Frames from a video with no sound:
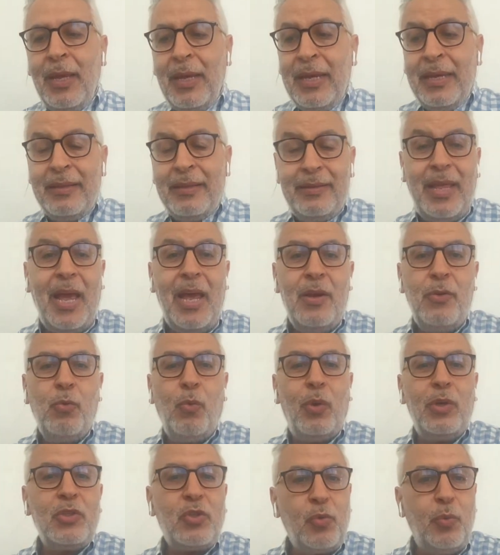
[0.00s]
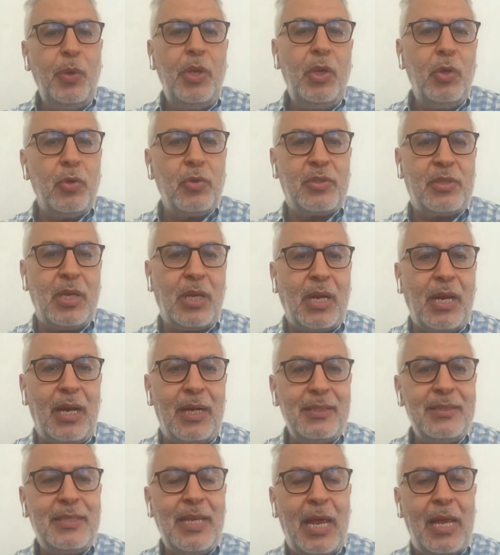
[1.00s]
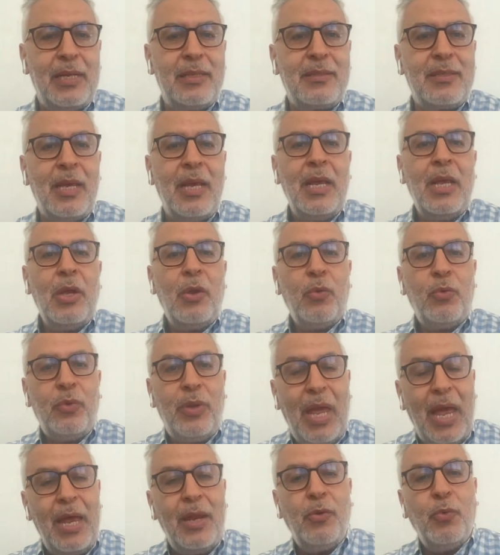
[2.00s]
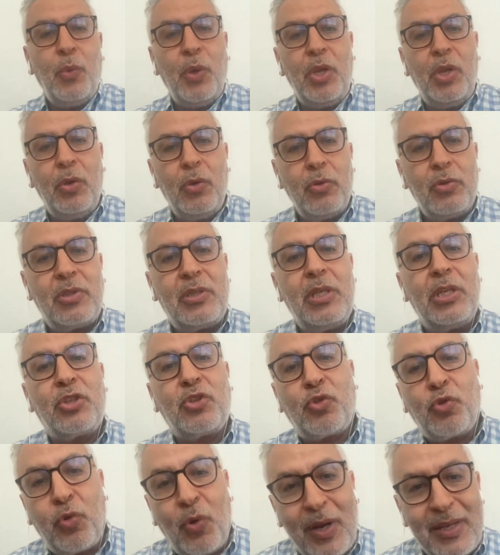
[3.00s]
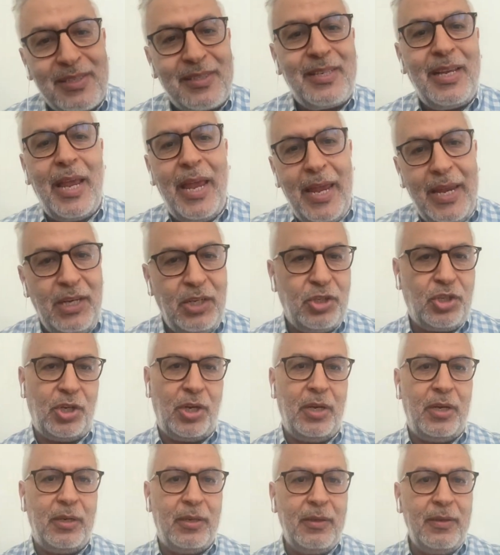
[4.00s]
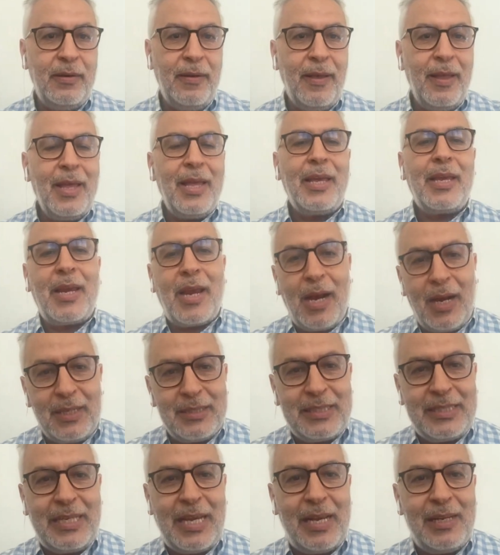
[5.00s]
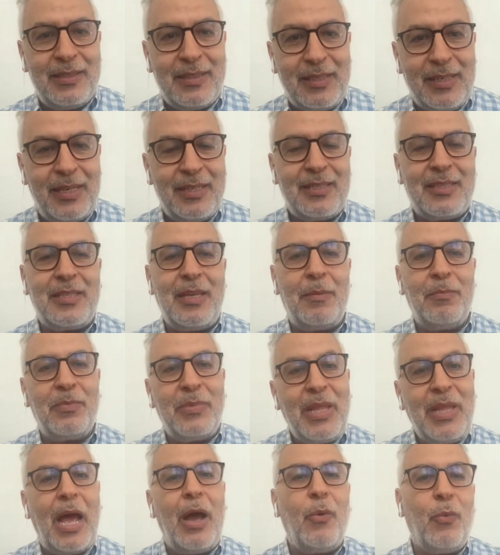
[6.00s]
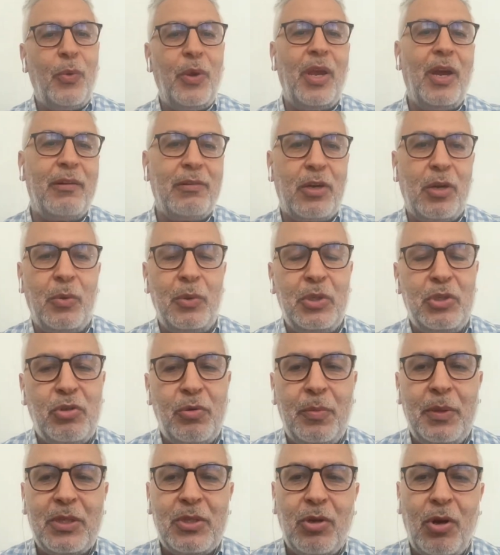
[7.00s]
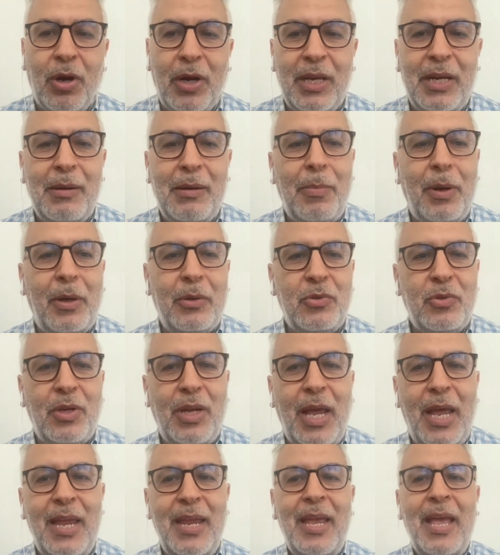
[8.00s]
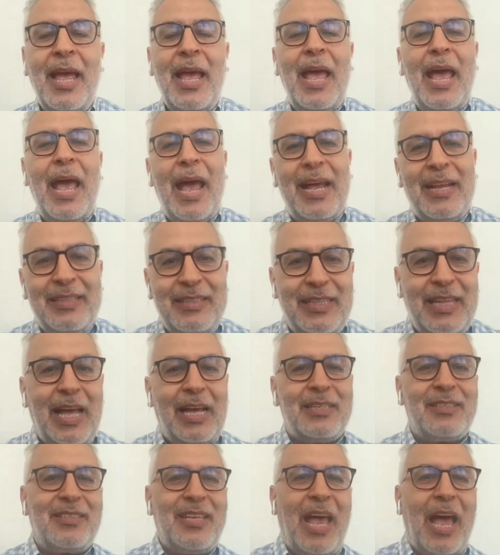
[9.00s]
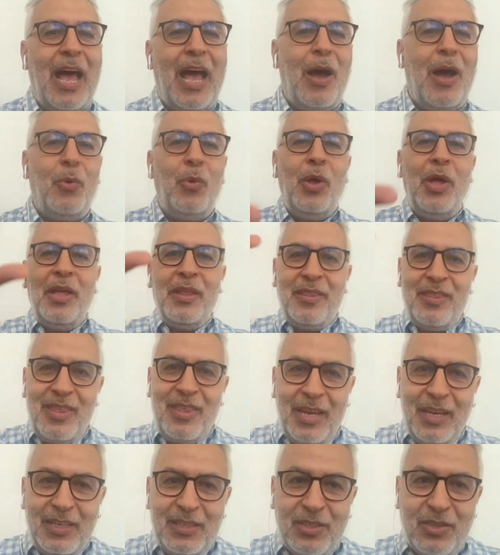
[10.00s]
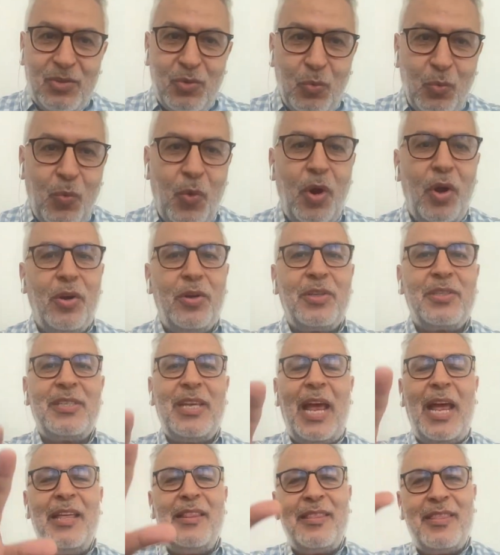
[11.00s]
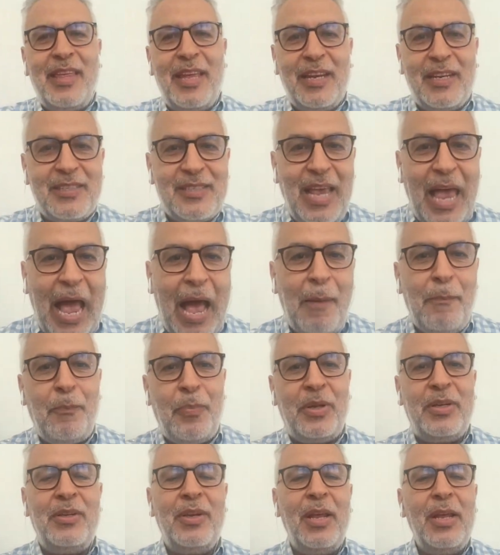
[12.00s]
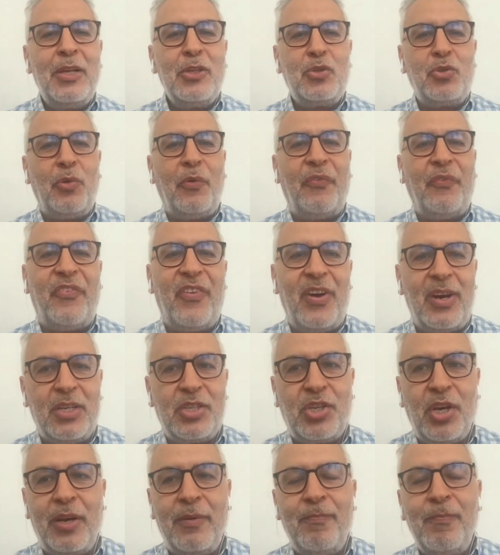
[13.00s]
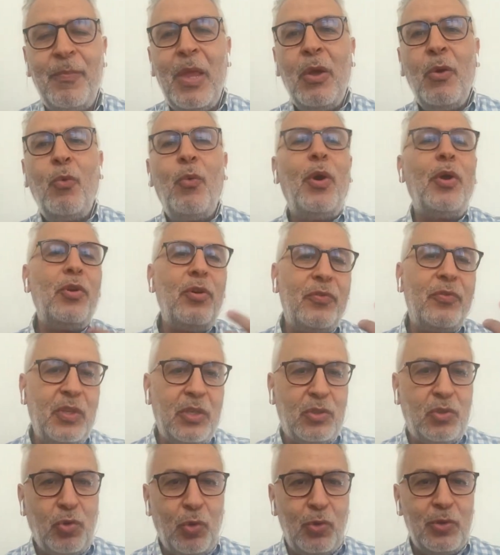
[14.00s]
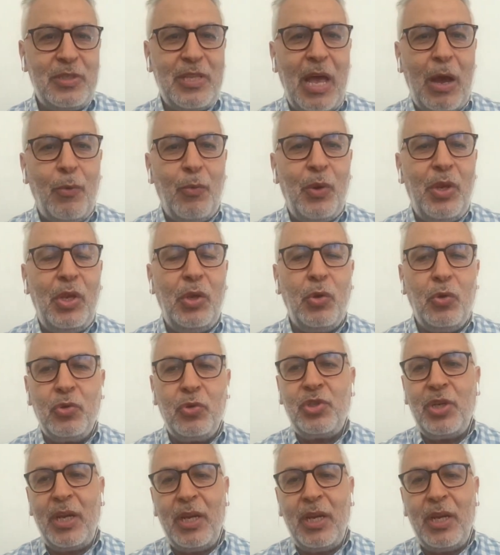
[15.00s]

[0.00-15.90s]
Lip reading: Then once we use the content, then we use the trust engine content system that we are going to be talking about today. And that's how things works and things happen to function. One of the tools that we use